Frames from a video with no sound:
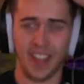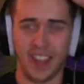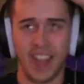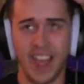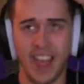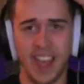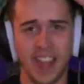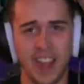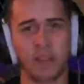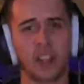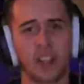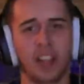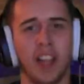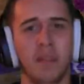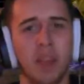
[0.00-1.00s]
yeah, I
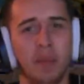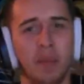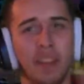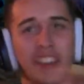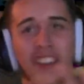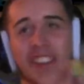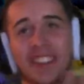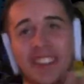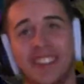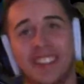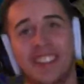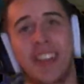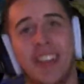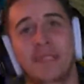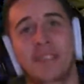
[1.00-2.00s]
never claimed to be good at this
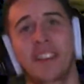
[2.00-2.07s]
game.